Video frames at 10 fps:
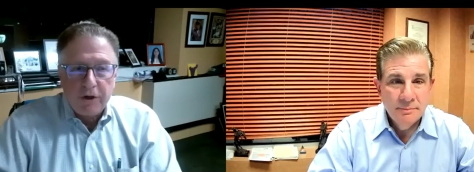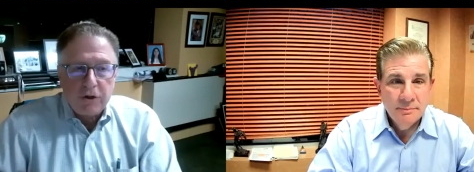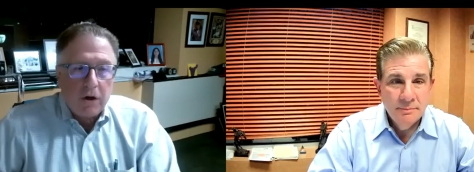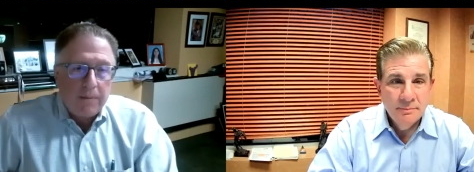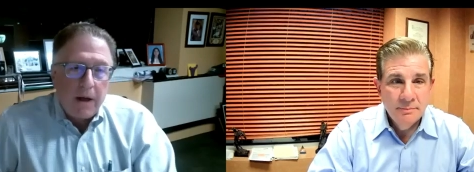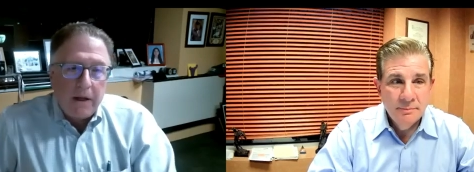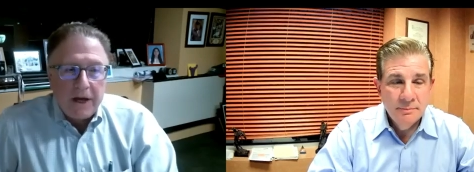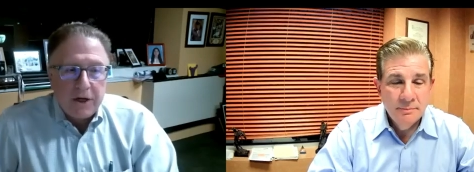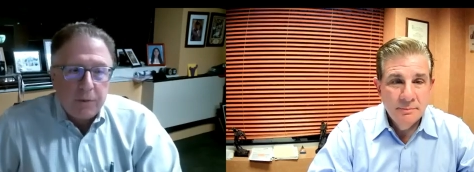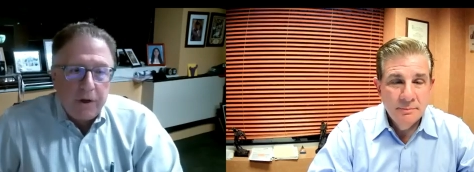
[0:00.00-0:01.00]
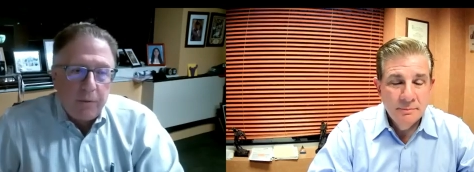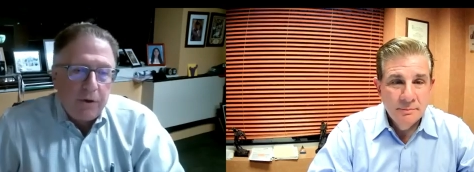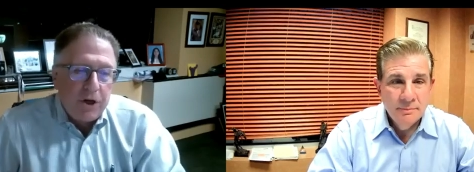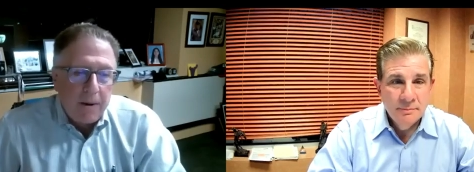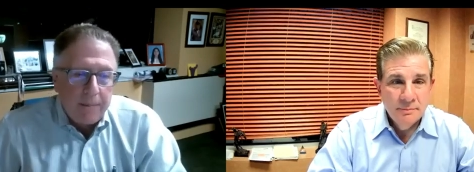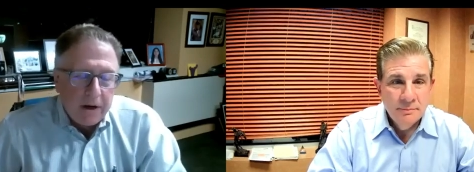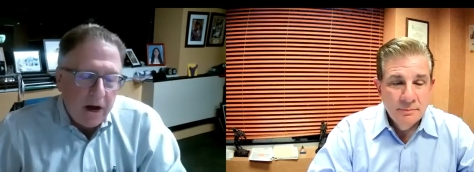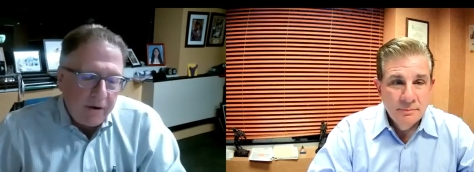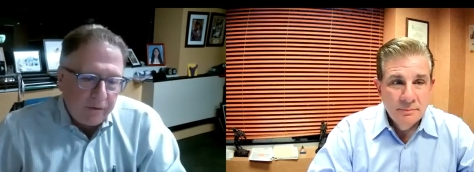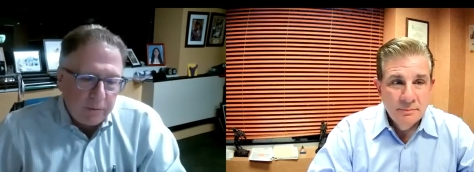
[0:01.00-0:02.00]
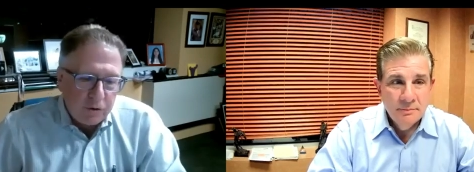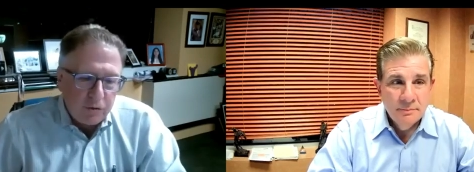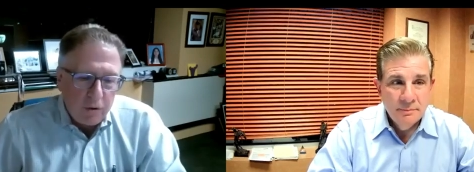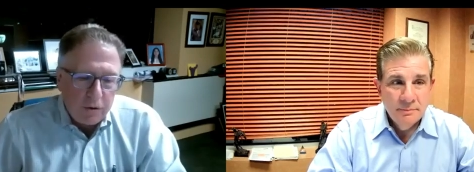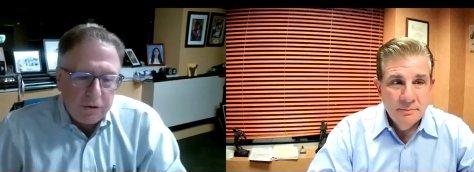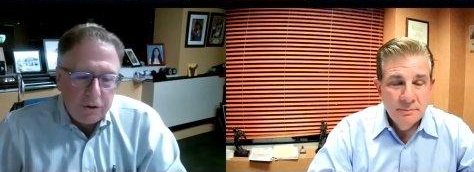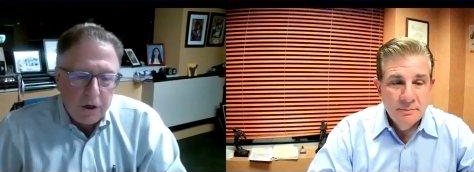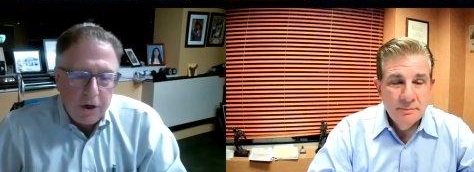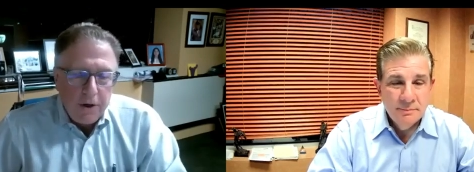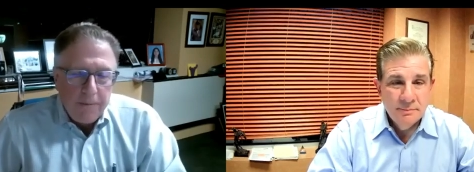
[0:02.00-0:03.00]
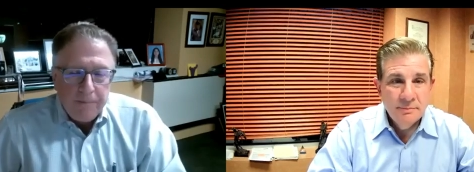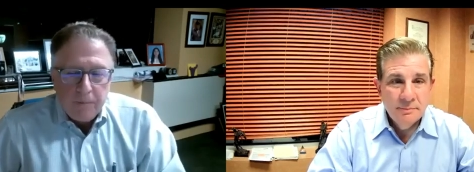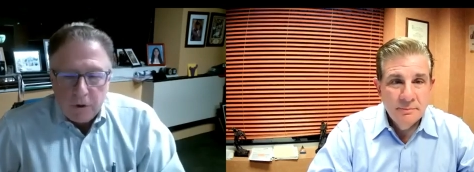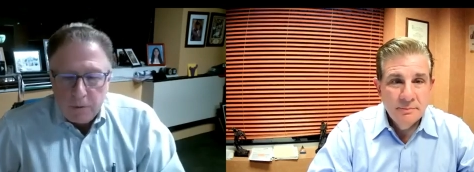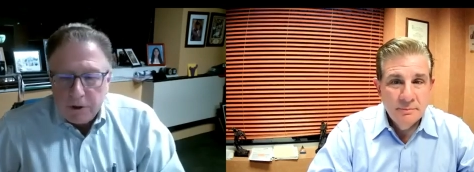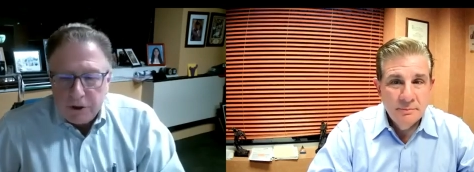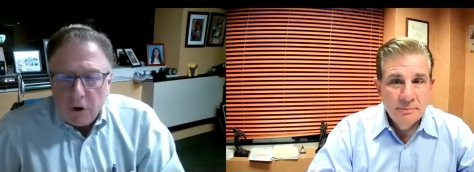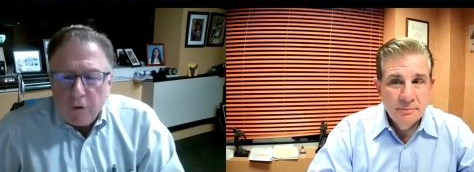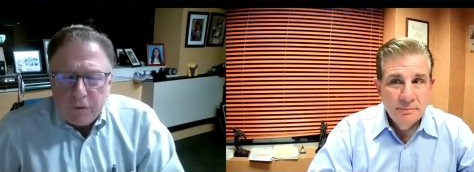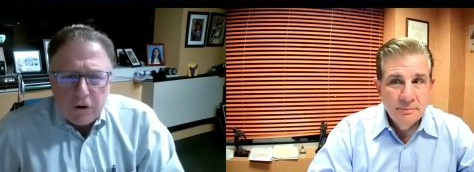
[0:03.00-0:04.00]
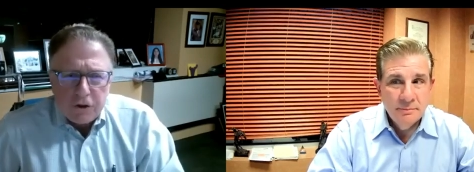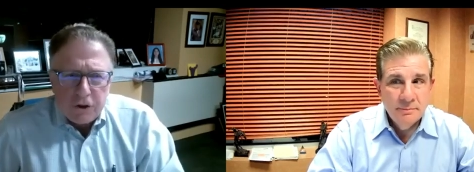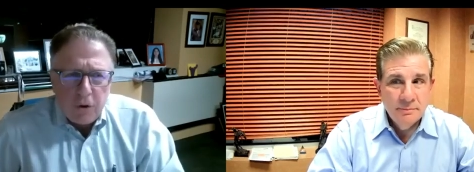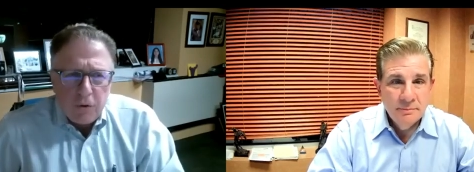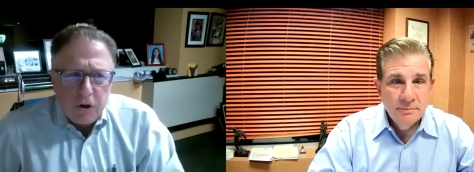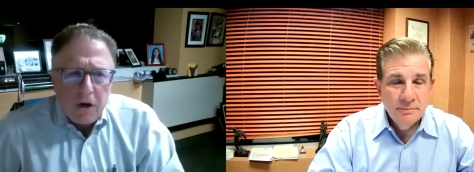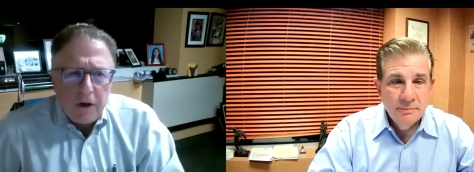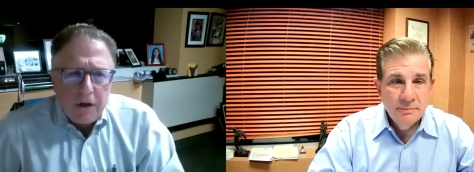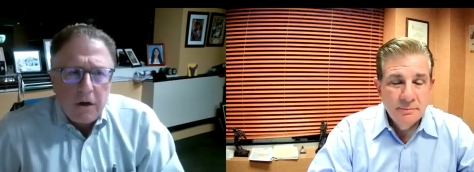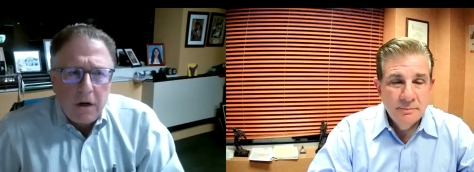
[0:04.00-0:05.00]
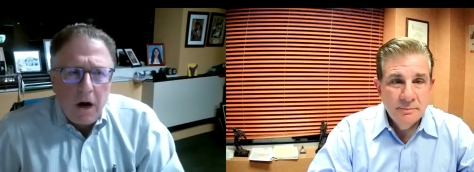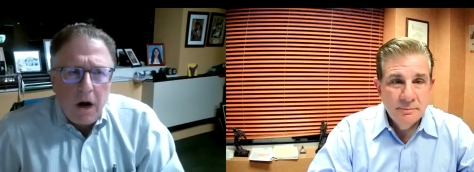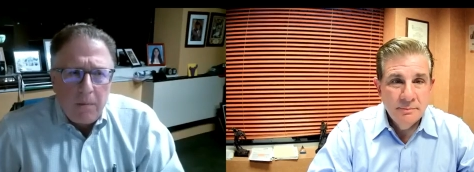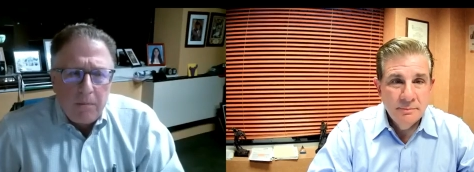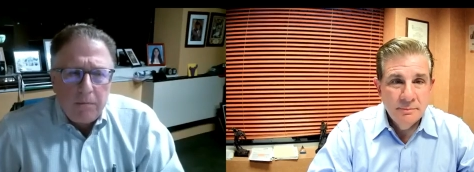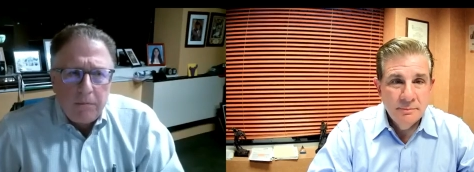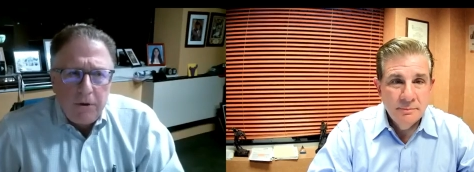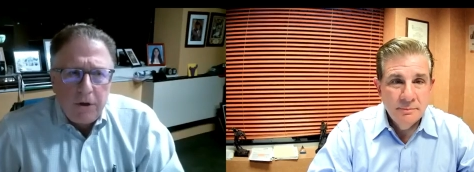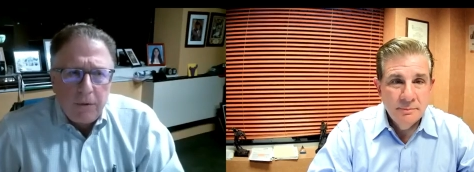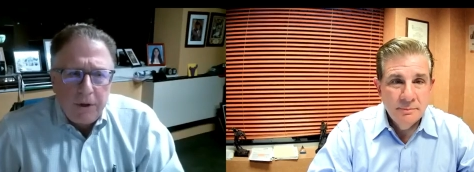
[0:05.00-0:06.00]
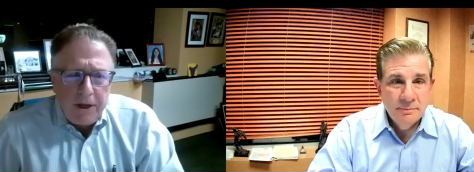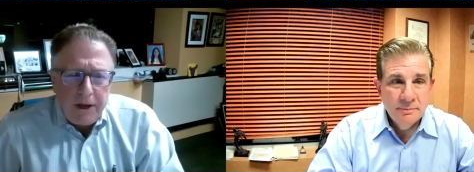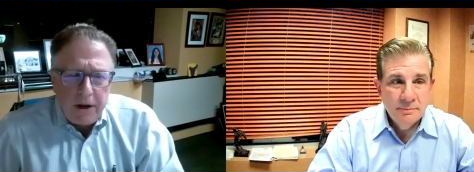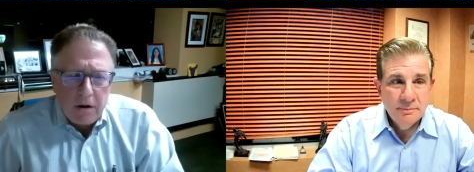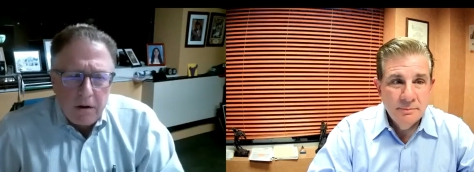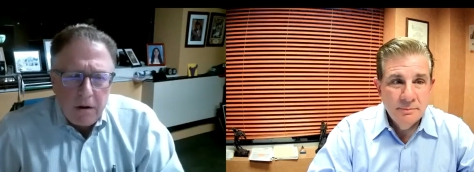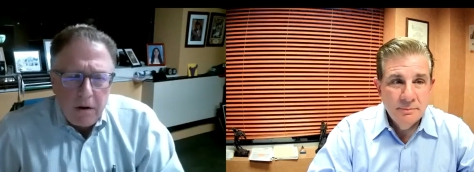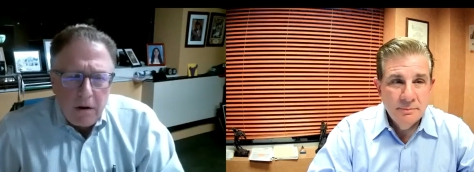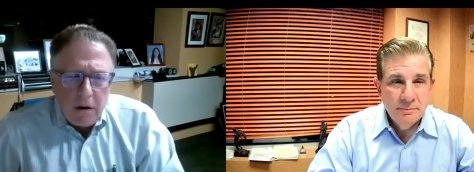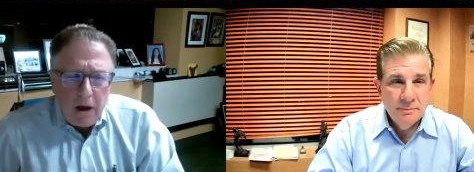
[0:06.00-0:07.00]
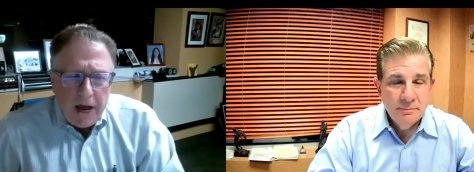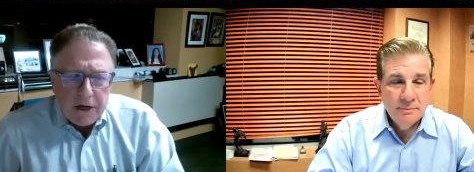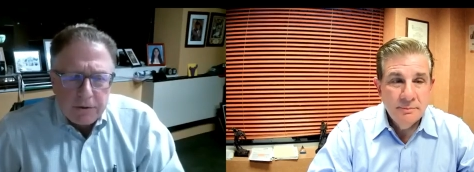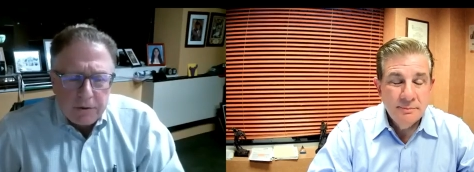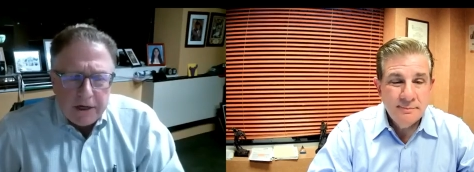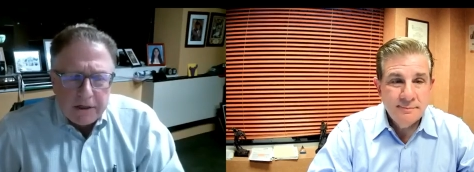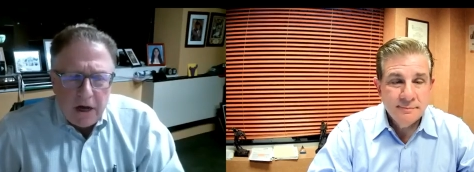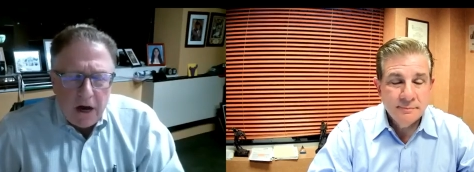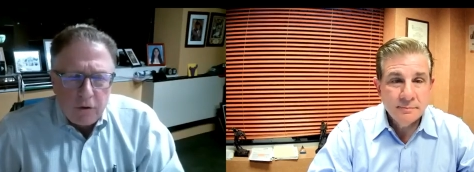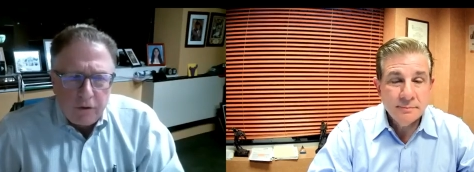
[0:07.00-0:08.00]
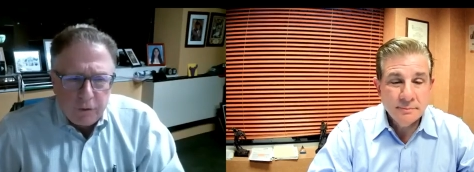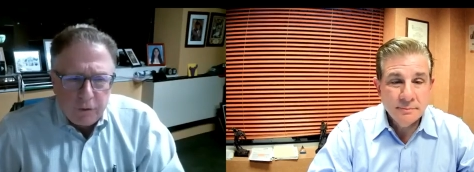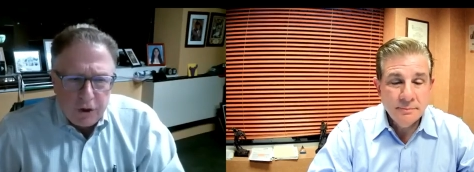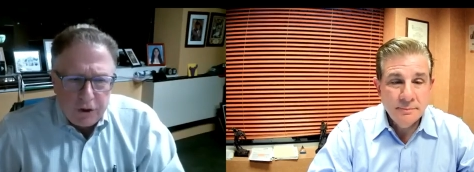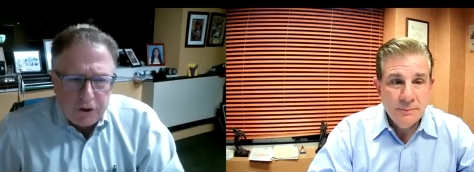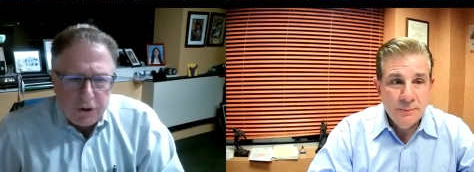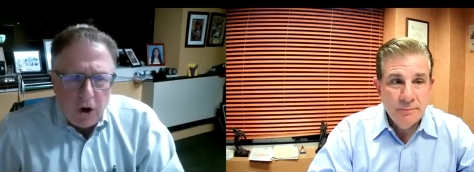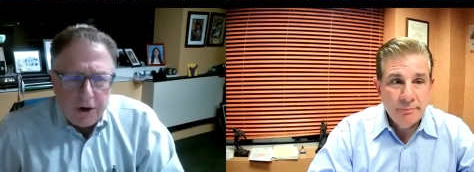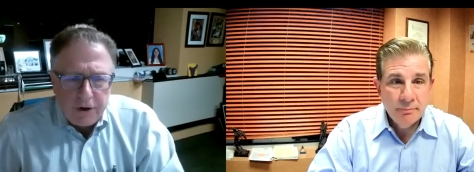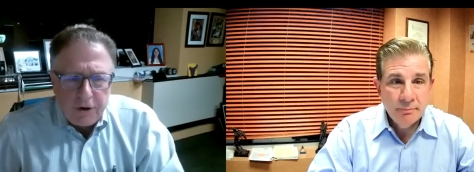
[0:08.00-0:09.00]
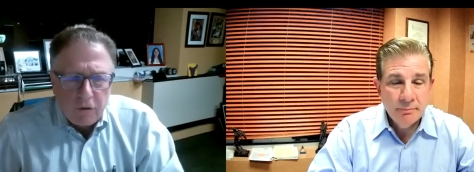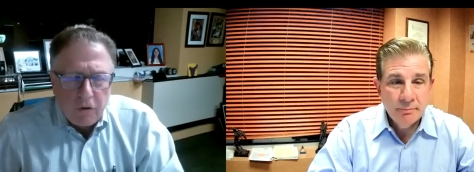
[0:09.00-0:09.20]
Speaker 1: we talked about last week with john mckay from Schroders but so far so good um, you know the year has has gotten off to a good start. And you're